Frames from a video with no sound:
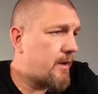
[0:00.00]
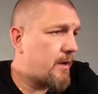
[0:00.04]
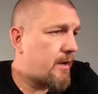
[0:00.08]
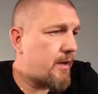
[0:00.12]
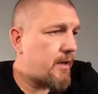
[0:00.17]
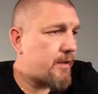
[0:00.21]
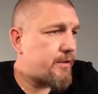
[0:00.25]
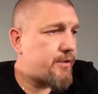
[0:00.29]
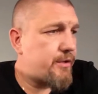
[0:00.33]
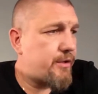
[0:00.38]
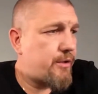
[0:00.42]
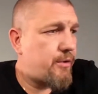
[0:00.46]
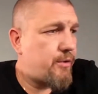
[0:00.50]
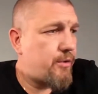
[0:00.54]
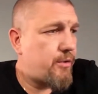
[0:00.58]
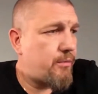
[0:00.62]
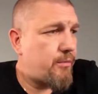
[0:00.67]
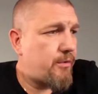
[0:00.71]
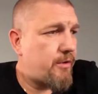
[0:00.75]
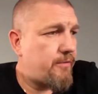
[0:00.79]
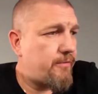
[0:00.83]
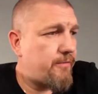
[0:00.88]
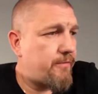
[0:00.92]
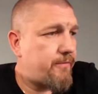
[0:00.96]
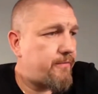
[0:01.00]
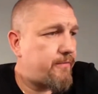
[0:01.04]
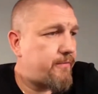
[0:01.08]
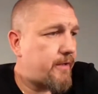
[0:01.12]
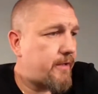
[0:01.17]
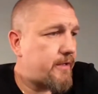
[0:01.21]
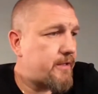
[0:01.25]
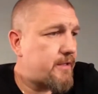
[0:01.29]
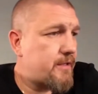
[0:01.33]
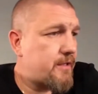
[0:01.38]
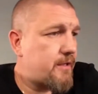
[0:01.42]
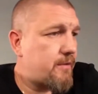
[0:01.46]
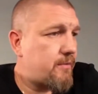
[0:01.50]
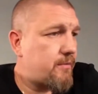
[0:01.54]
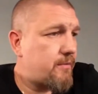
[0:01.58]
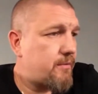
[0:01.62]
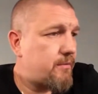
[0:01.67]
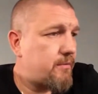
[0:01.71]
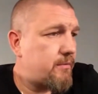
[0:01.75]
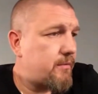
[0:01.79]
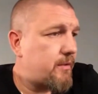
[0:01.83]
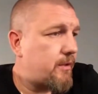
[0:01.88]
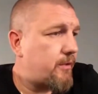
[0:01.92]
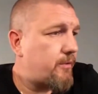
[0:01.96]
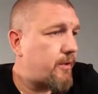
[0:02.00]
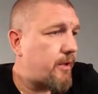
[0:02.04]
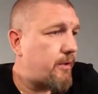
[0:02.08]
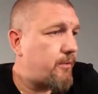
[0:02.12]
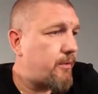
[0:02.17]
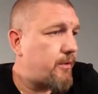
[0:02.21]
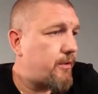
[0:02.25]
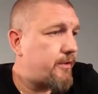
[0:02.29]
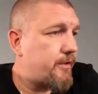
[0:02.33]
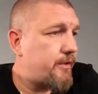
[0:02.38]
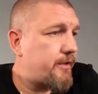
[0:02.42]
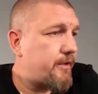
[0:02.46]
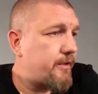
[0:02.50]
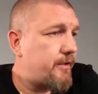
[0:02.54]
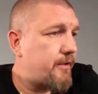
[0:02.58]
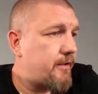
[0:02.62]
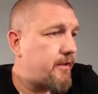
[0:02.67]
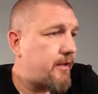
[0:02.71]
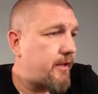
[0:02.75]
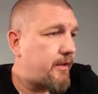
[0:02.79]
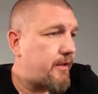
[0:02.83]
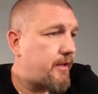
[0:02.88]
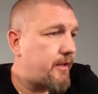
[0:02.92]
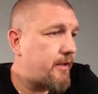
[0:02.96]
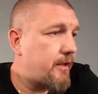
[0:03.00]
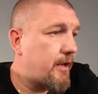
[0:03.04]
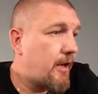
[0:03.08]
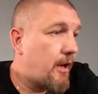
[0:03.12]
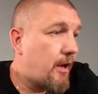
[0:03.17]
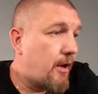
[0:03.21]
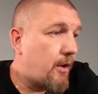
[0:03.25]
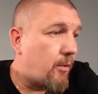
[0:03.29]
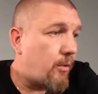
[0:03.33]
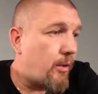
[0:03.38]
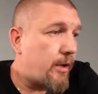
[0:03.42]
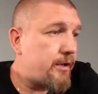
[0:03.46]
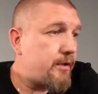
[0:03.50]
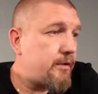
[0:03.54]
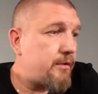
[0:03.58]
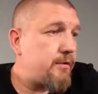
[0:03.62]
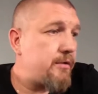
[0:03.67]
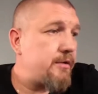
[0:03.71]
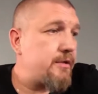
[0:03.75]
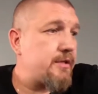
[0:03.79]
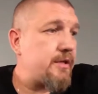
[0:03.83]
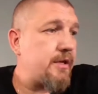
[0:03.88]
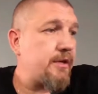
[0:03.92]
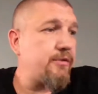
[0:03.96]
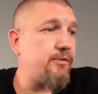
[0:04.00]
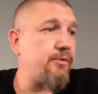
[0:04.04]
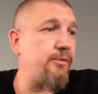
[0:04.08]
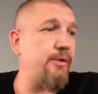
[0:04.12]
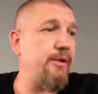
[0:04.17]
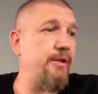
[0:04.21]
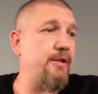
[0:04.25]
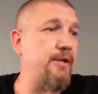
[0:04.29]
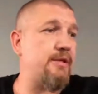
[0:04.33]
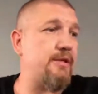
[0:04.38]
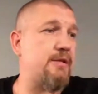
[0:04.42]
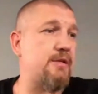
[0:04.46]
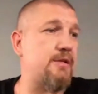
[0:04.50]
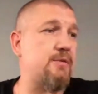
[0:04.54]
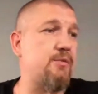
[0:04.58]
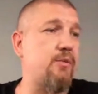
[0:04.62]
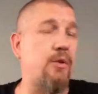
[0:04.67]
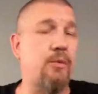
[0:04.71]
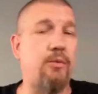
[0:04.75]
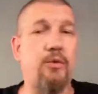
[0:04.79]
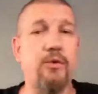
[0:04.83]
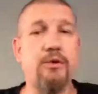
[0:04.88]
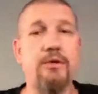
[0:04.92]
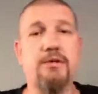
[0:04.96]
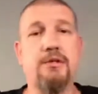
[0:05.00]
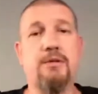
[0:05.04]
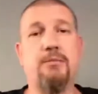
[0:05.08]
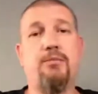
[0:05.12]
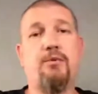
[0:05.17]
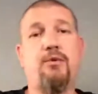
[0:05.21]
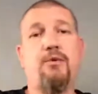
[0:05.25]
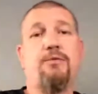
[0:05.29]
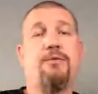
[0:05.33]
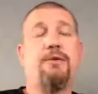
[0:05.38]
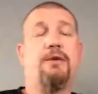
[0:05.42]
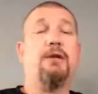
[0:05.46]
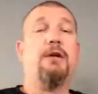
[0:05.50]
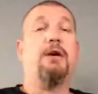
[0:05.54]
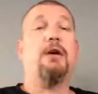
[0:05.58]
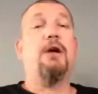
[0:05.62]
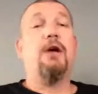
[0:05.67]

How secure my funds are? Okay, we already done that. Why did you decide to release the swap? What is the profit?